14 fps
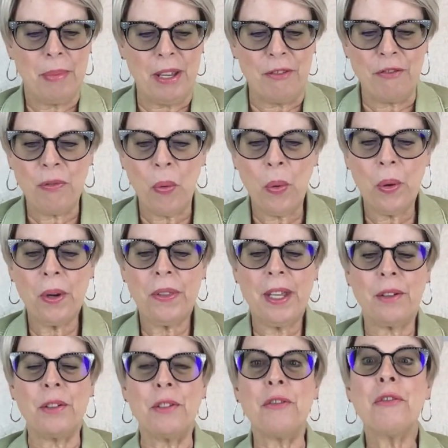before
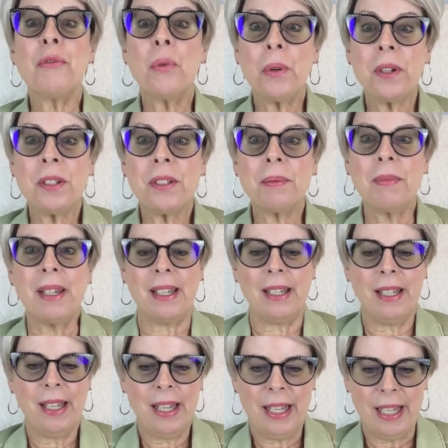they could force me